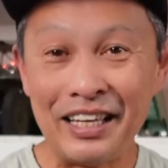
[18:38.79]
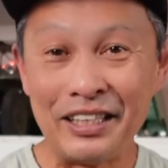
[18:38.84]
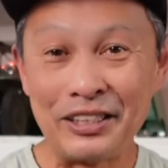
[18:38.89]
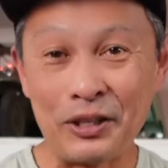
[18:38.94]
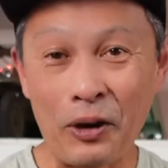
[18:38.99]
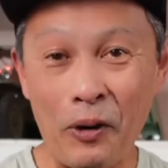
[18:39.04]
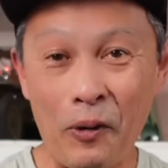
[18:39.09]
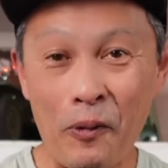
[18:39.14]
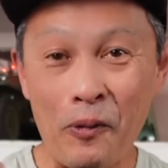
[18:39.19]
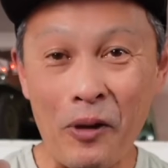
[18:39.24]

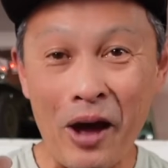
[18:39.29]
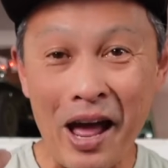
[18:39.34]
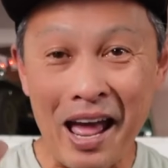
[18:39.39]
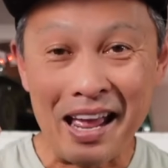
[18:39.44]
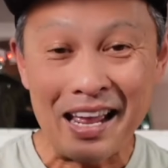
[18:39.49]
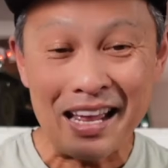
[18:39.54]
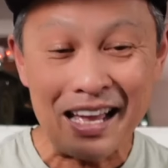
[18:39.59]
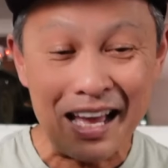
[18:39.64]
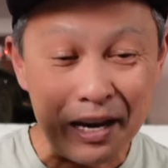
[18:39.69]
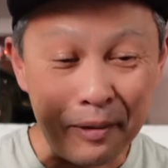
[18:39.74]
So
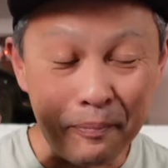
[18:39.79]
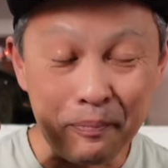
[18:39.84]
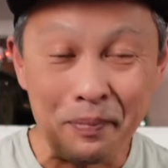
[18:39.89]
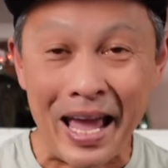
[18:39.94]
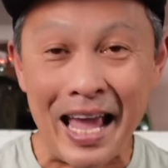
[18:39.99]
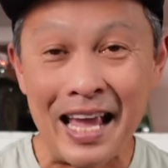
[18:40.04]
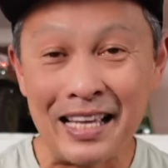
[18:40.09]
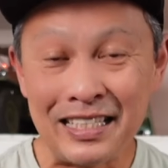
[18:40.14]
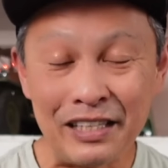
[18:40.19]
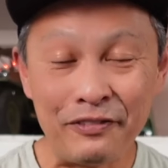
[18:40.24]
an
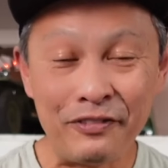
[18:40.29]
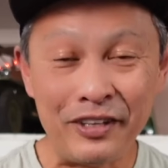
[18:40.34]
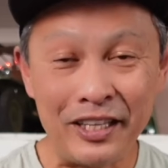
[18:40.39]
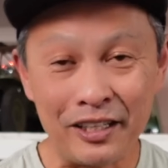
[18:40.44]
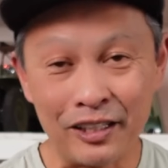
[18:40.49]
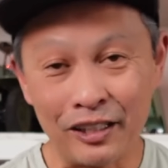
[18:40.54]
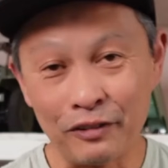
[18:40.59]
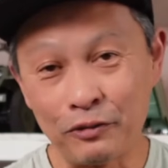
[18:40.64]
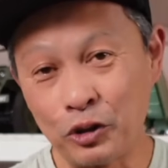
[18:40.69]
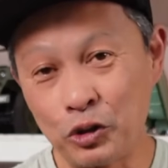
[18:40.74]
amazing
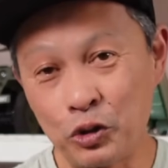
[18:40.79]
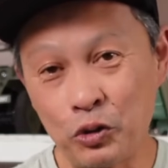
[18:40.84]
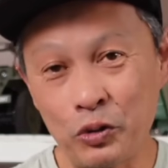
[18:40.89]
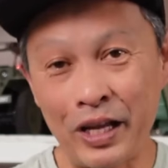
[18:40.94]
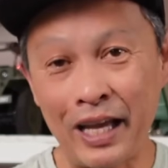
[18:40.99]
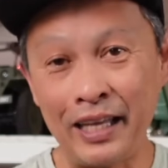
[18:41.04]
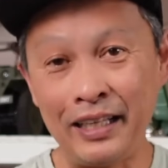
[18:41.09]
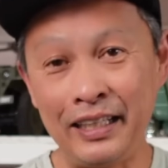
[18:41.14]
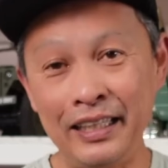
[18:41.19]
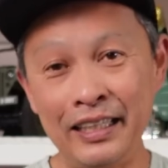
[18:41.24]
vehicle for
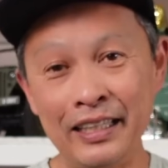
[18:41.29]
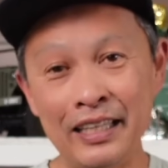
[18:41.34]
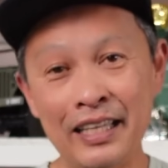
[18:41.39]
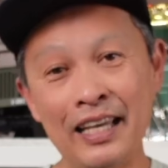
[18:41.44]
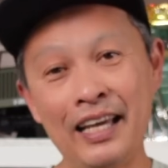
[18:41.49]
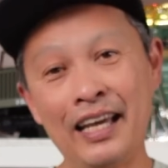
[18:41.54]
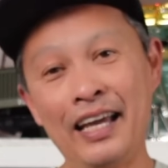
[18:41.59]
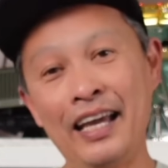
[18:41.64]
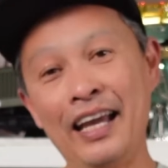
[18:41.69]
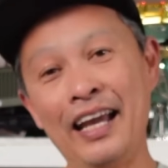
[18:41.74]
290,
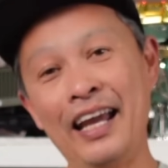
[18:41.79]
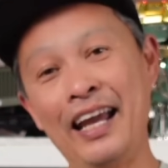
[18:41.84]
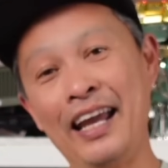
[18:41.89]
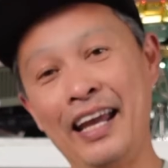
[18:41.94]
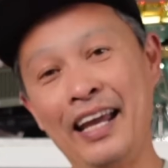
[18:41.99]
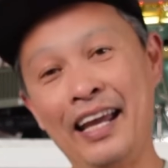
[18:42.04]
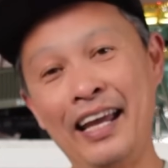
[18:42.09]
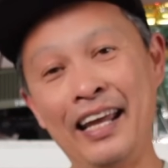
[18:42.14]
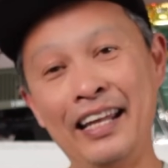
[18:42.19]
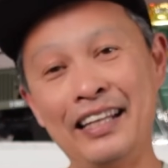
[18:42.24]

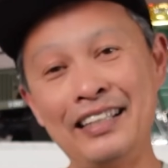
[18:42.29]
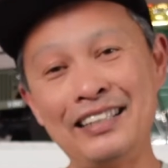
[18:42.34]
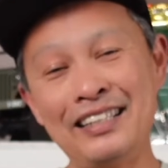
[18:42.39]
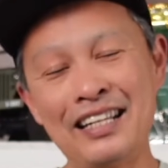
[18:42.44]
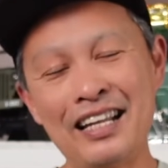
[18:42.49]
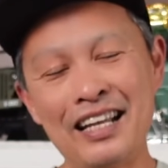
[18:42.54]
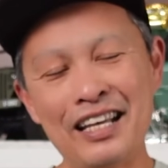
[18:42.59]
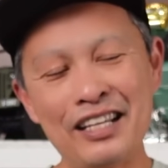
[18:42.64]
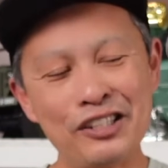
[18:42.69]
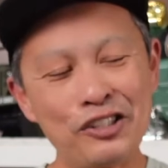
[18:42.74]
and
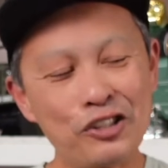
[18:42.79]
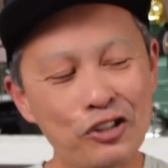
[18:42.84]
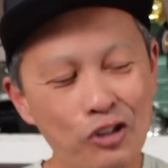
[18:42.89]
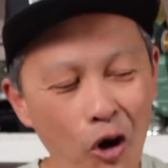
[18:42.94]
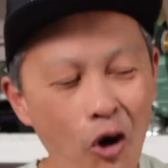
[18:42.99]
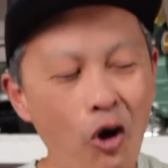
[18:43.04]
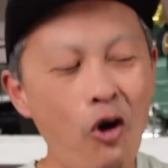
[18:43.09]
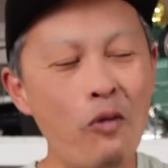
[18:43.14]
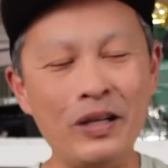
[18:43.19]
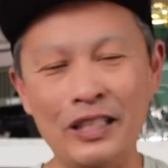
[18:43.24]

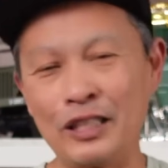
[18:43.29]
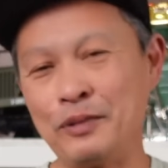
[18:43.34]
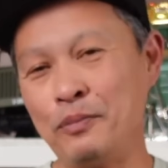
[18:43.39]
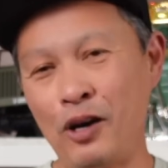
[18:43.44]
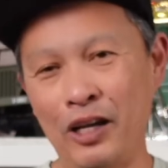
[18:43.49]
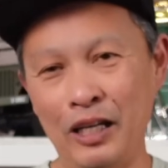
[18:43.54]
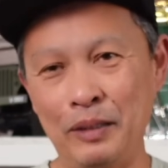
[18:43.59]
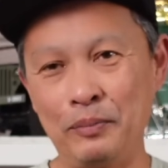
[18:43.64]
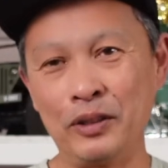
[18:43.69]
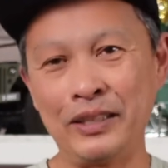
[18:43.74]
so much
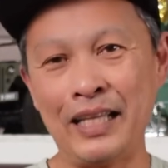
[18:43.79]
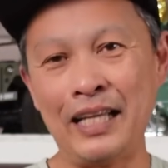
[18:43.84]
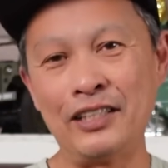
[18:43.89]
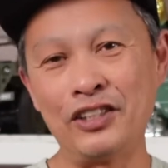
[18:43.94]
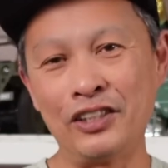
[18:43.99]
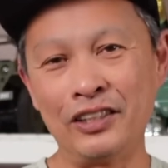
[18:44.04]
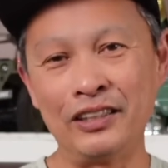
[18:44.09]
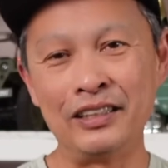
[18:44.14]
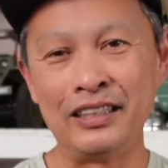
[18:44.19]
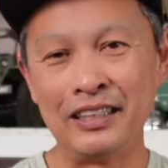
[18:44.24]
modding
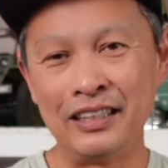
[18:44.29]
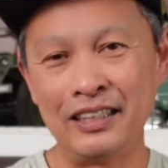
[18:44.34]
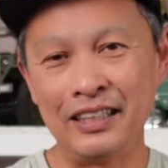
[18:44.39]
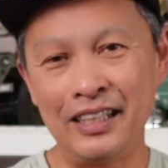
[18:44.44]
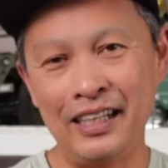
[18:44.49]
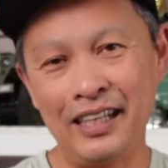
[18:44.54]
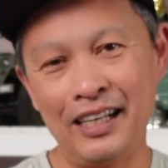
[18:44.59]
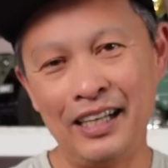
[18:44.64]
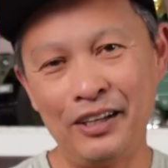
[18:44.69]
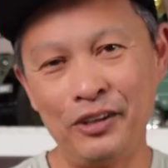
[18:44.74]
potential
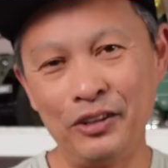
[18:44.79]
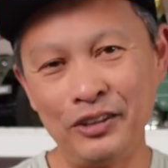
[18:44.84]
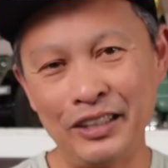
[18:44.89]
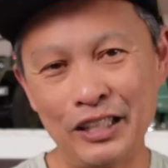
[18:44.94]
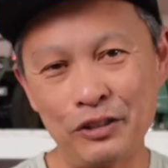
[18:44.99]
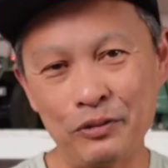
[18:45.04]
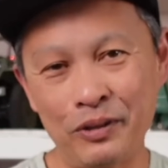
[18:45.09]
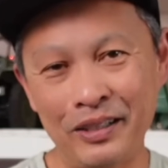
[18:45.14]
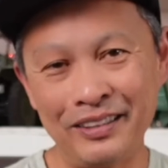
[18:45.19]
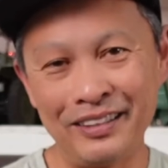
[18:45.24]
uh, on
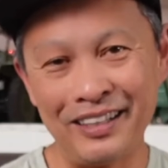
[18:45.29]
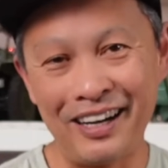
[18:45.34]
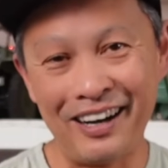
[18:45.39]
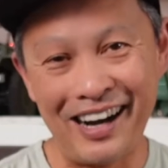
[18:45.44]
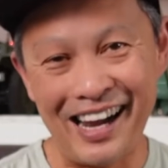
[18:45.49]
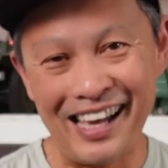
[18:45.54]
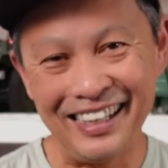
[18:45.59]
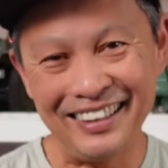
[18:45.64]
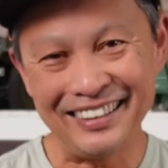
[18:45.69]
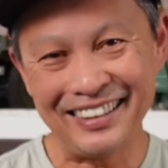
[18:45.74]
this one. All
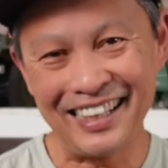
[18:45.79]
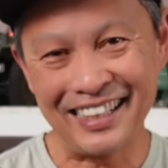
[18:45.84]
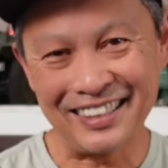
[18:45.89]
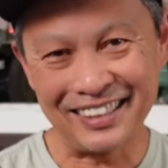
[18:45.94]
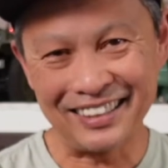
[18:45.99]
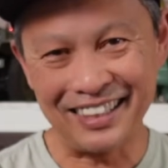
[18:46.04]
right, thanks a